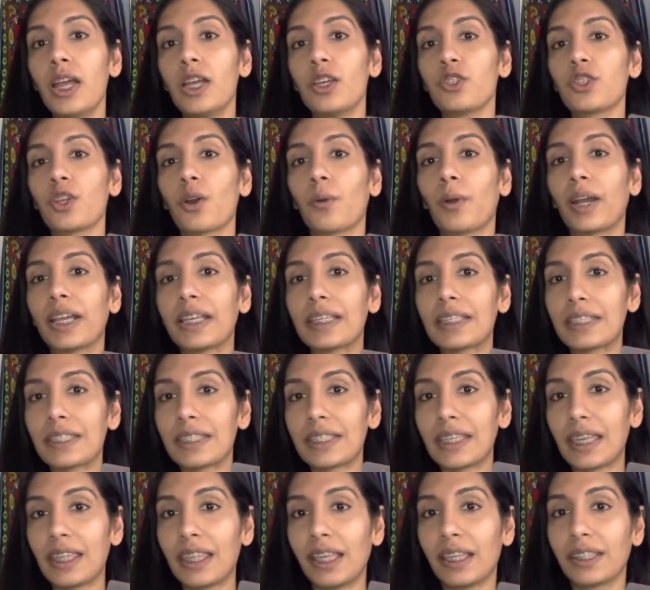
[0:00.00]
So I
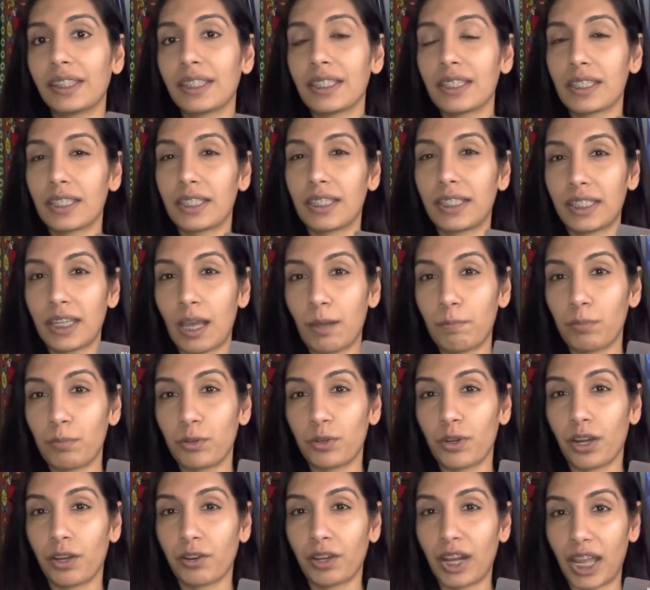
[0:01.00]
see that this is a
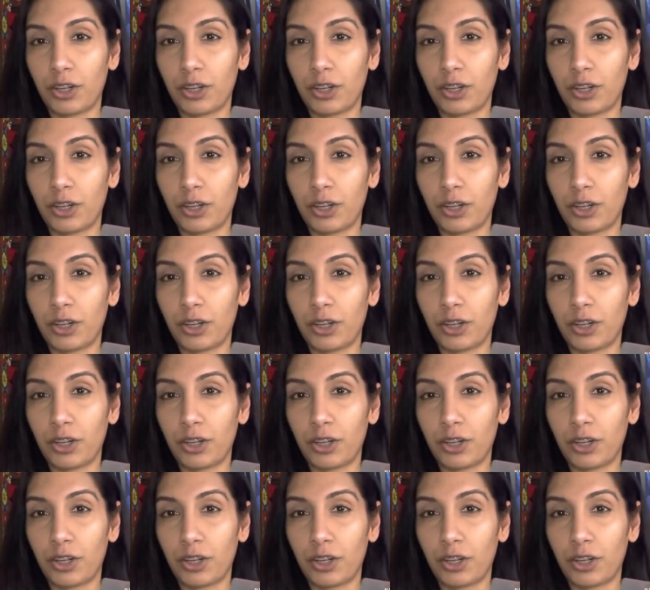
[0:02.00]
temporary